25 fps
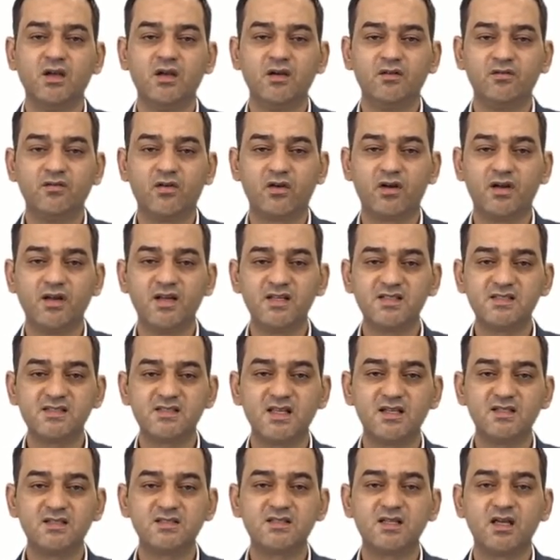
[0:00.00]
For
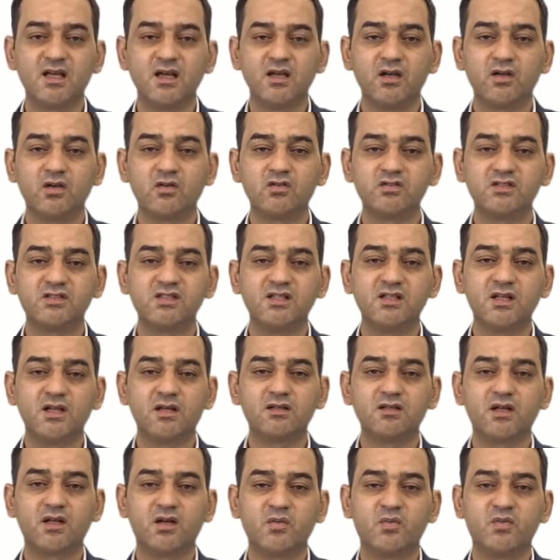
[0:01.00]
instance,
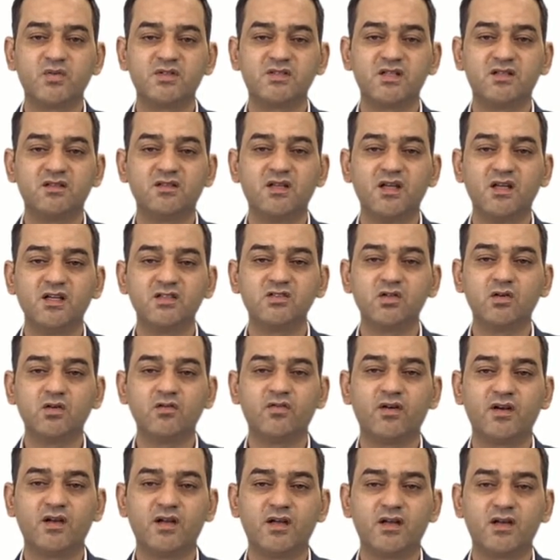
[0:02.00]
consider the representation
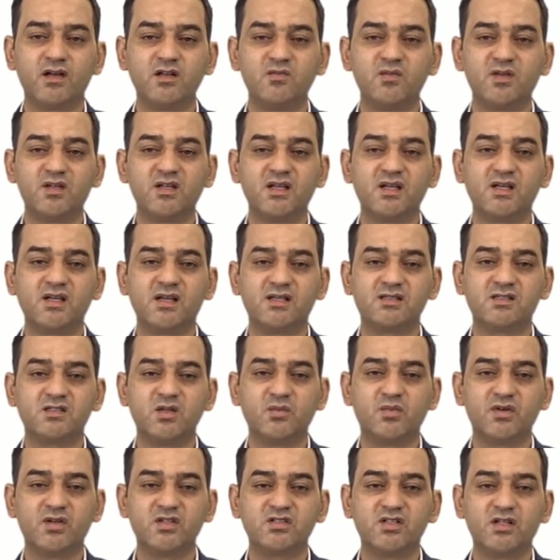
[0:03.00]
of an arithmetic
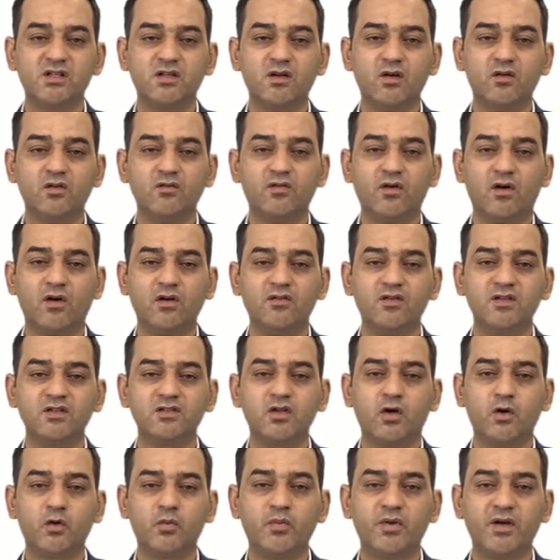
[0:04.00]
expression involving
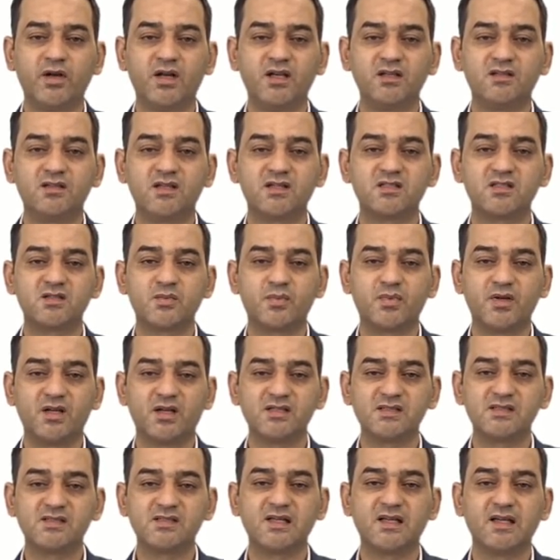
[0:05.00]
the operators
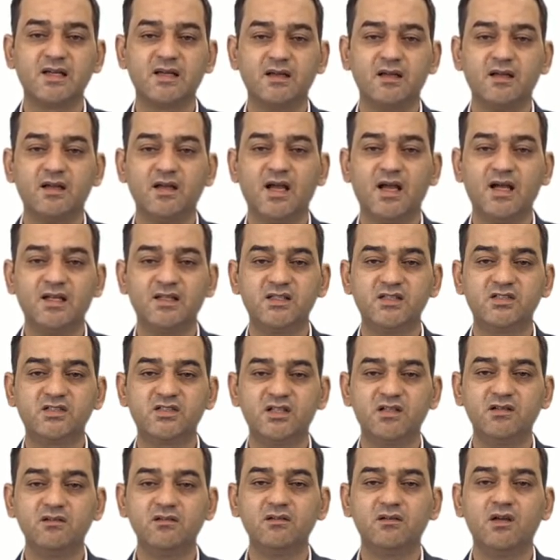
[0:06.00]
plus,
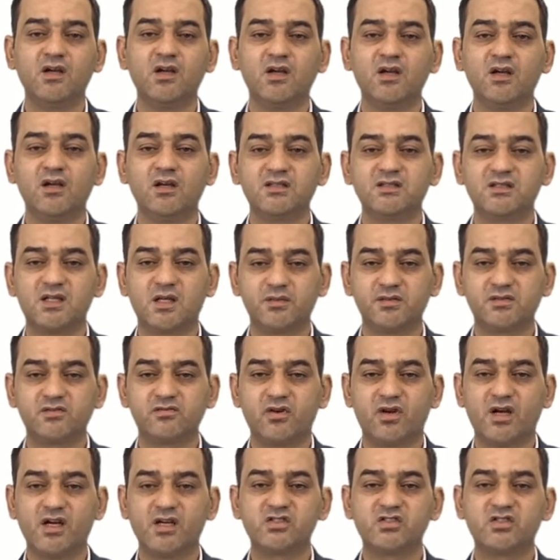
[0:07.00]
addition,
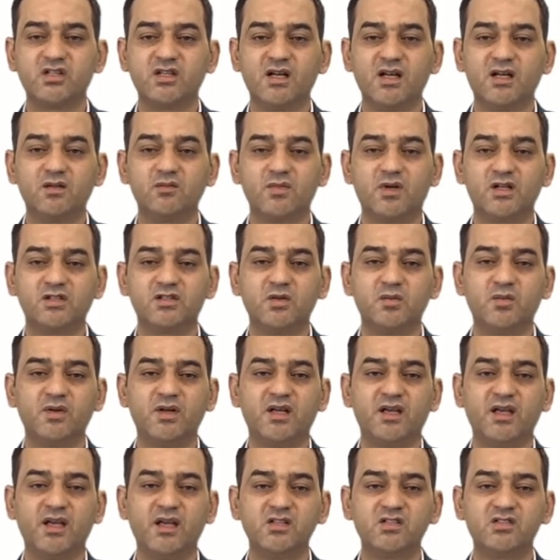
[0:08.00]
subtraction and
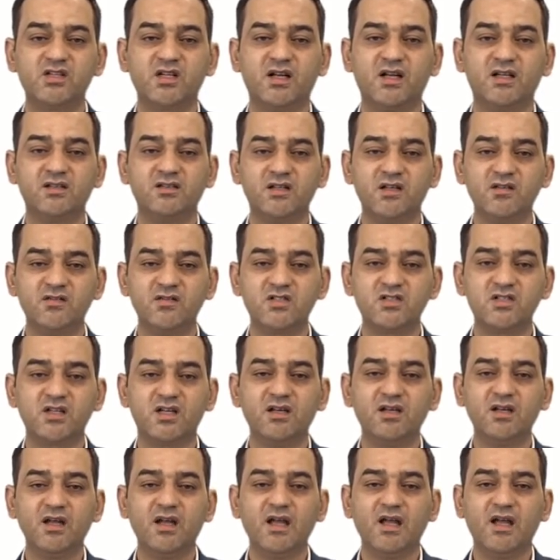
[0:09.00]
multiplication and
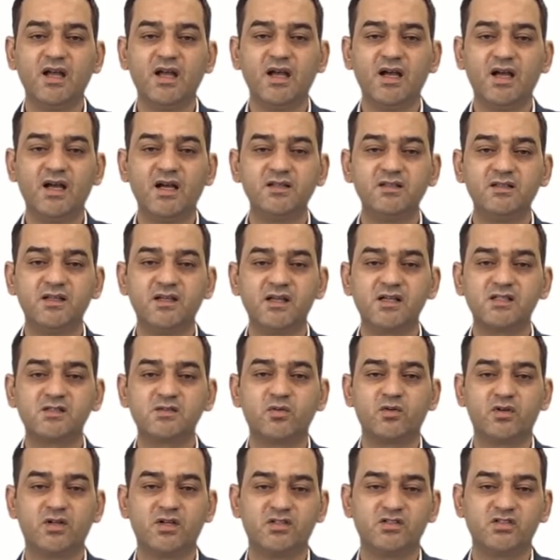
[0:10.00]
division, and
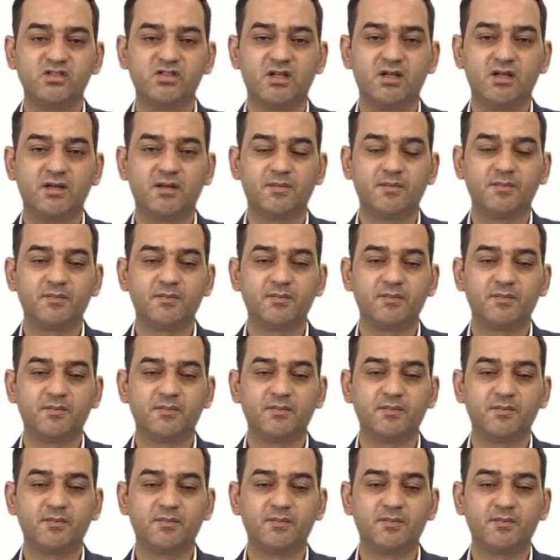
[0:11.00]
exponential.